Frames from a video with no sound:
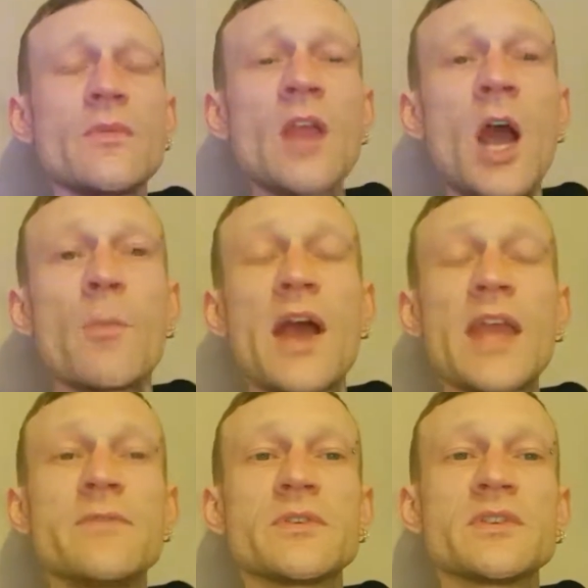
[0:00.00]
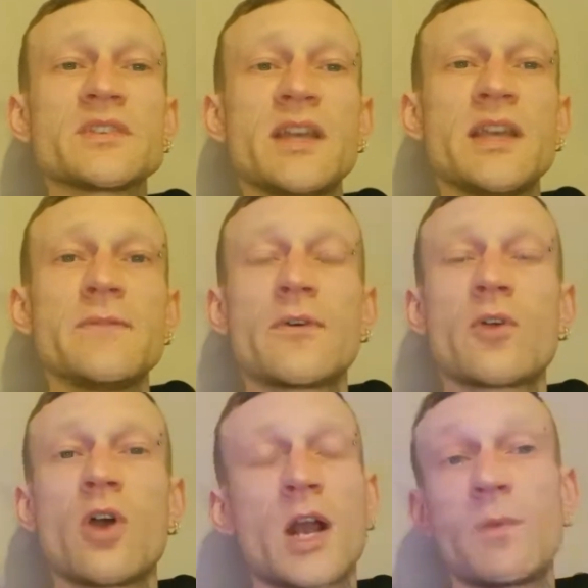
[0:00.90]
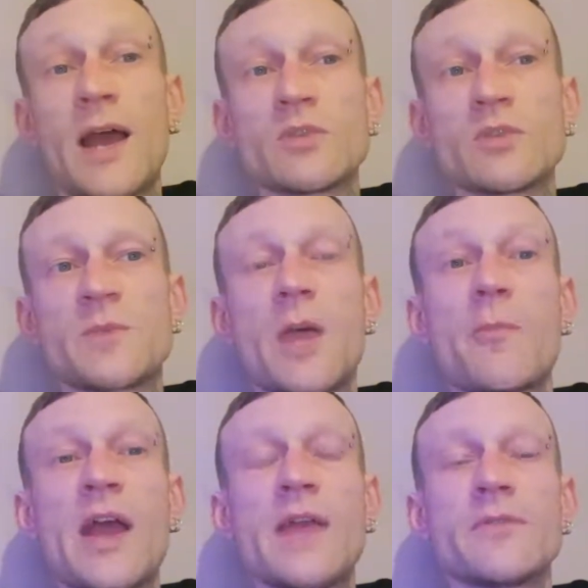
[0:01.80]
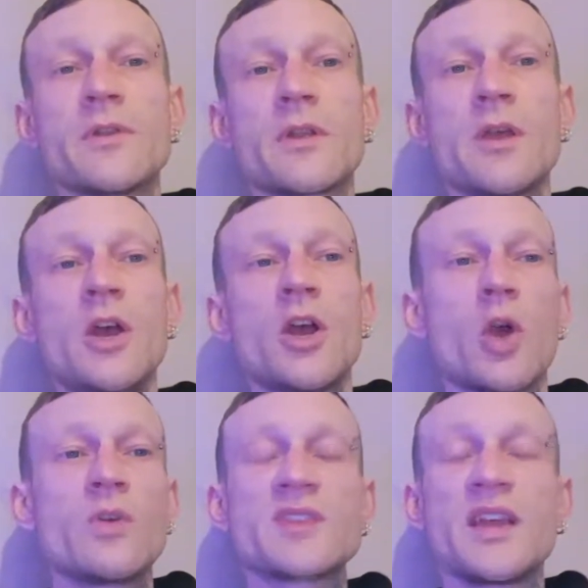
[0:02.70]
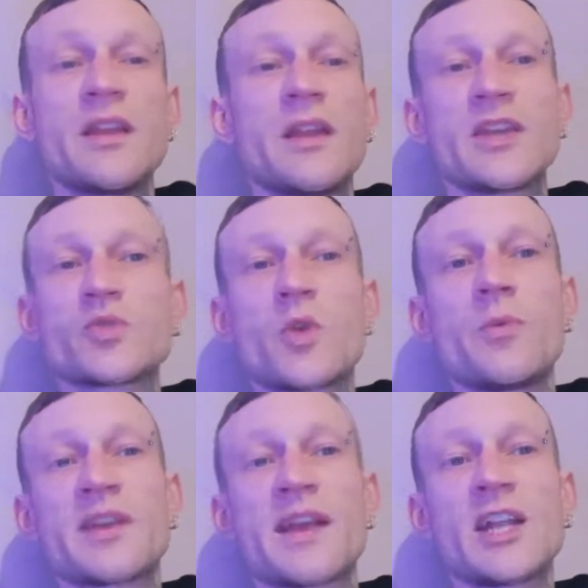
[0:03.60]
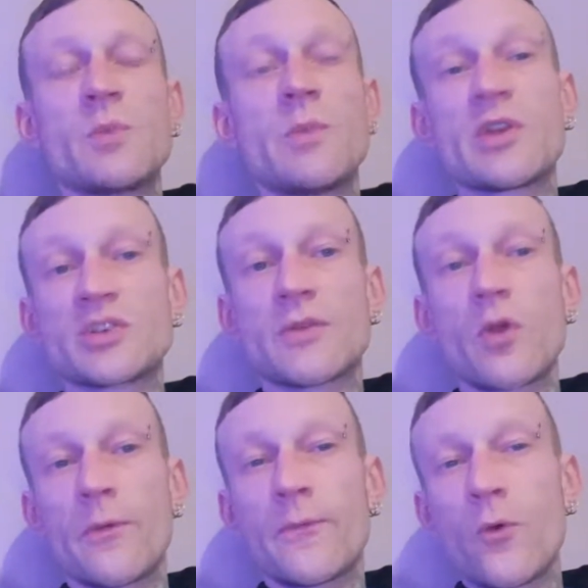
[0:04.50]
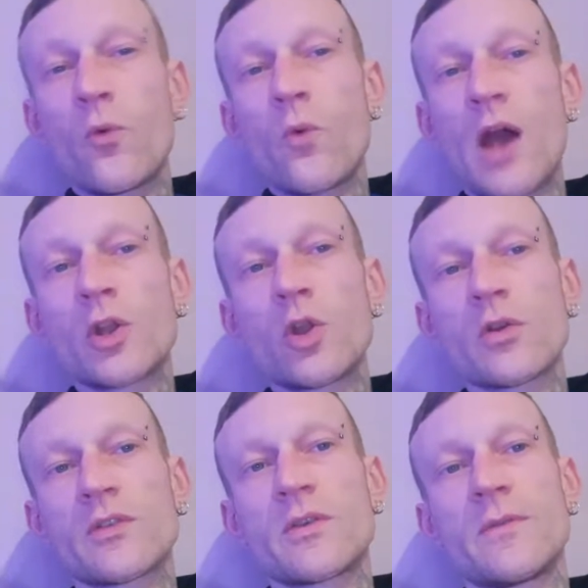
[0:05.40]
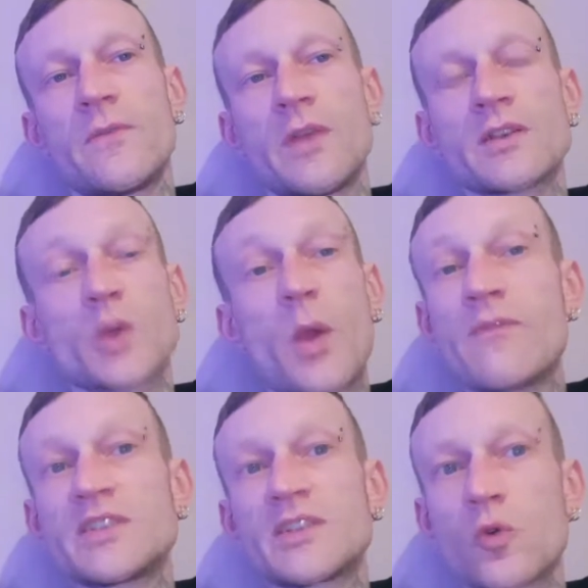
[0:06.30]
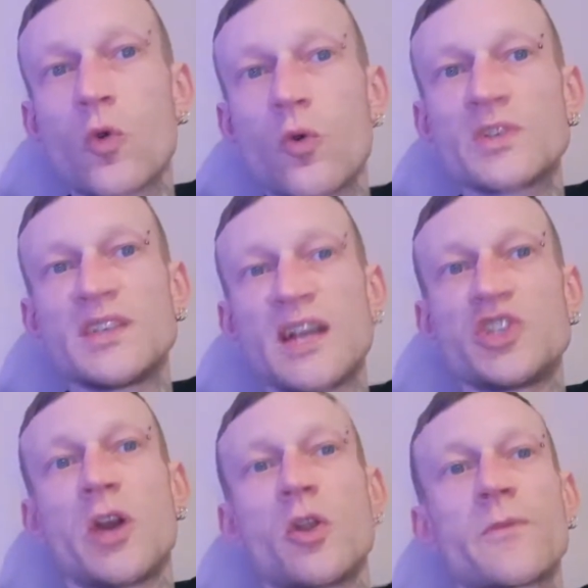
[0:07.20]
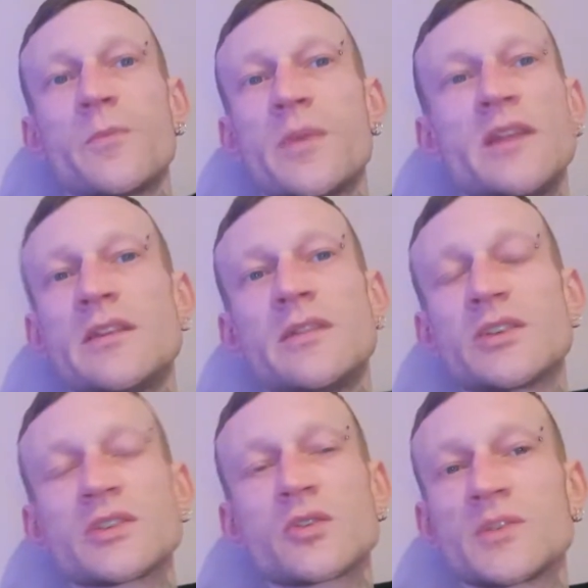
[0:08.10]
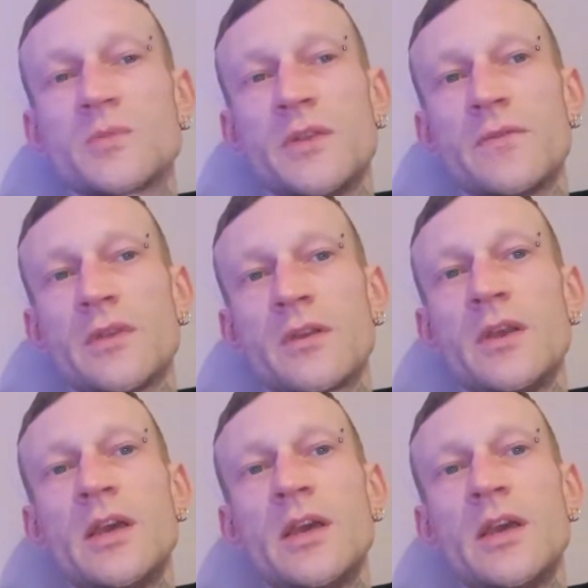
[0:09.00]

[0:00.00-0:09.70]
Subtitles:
I might even say if I've got a couple of hours spare, I might even go on to International Open Academy because I've got the full unlocked thing. So every single course is actually unlocked for me, and it doesn't cost me anything.